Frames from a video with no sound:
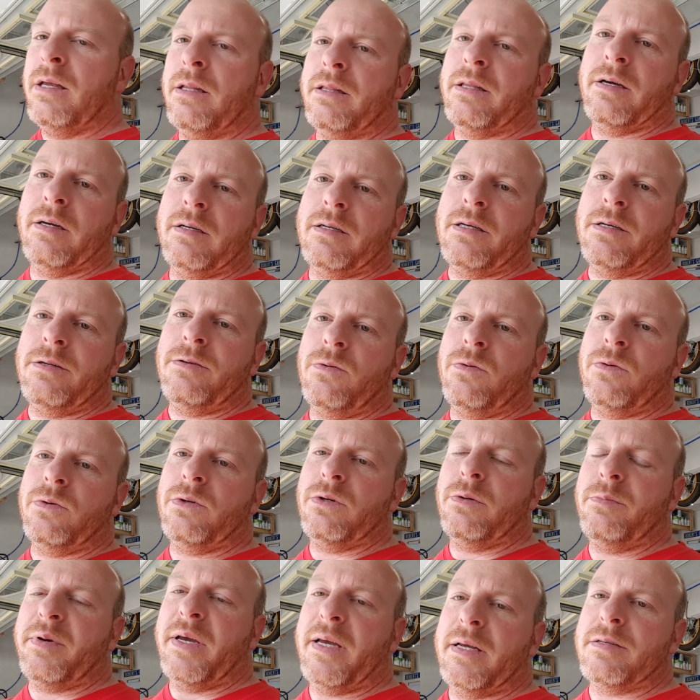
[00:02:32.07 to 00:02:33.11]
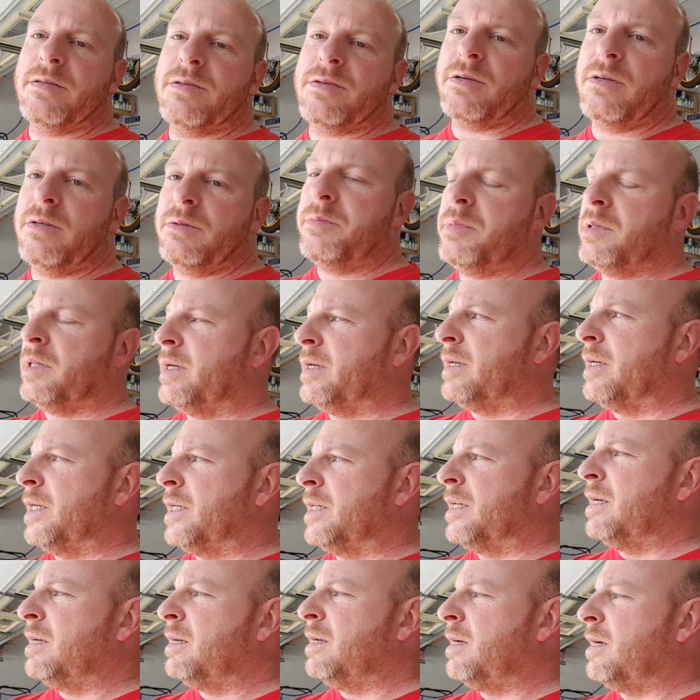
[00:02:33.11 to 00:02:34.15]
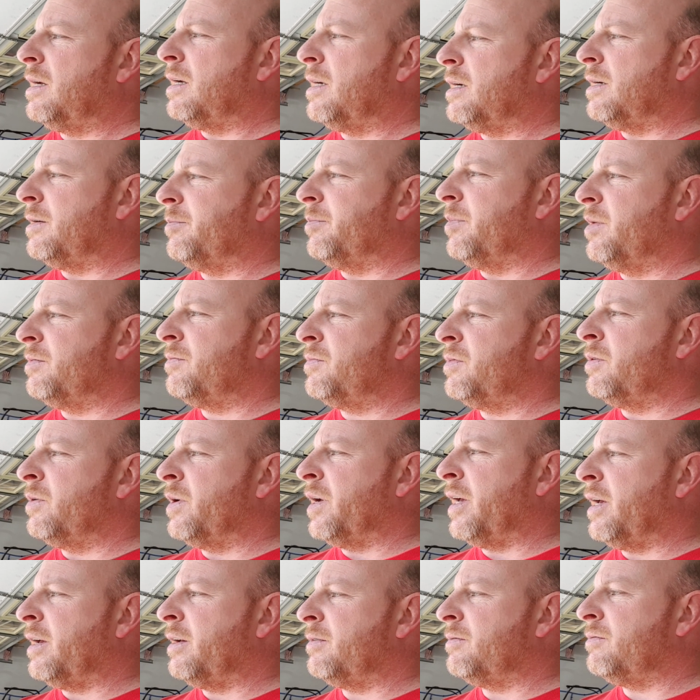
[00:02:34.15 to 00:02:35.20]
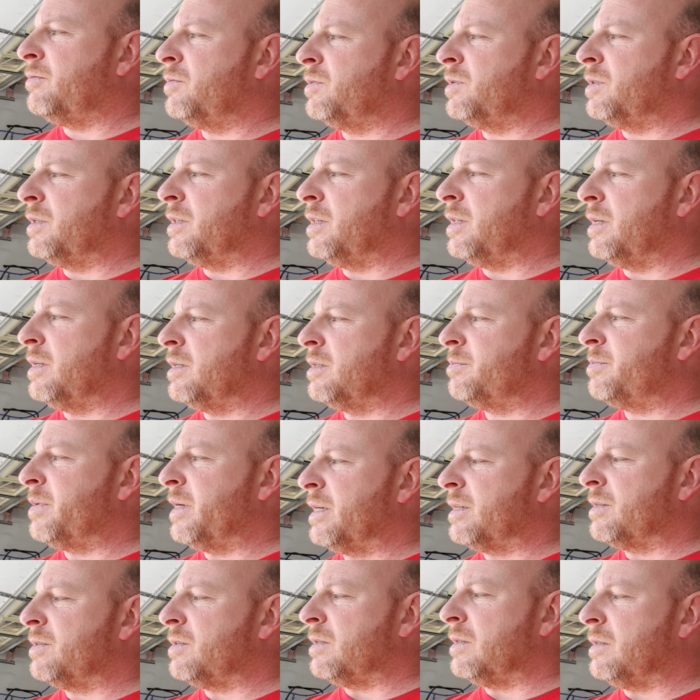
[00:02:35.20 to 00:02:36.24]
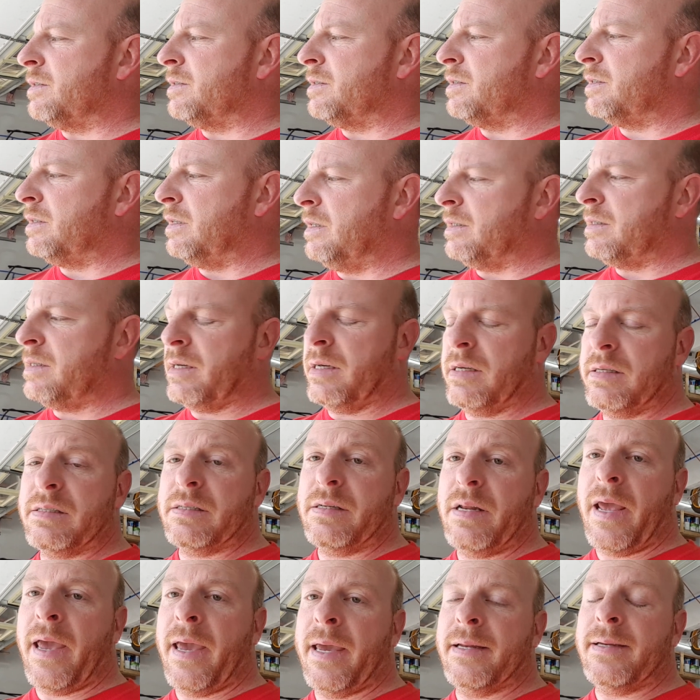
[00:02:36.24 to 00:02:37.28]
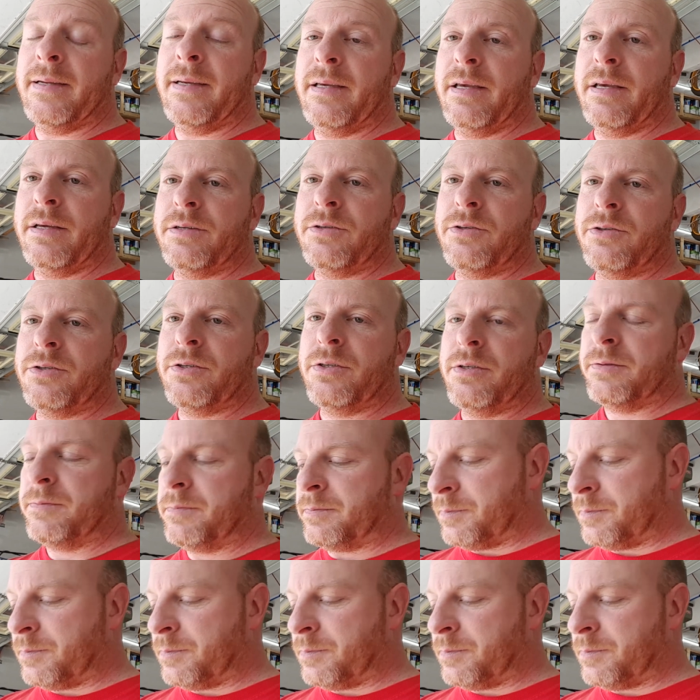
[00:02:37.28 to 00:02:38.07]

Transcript: Now I did order a bandsaw blade. Um, if you have one of these bandsaws, it takes an 80 inch.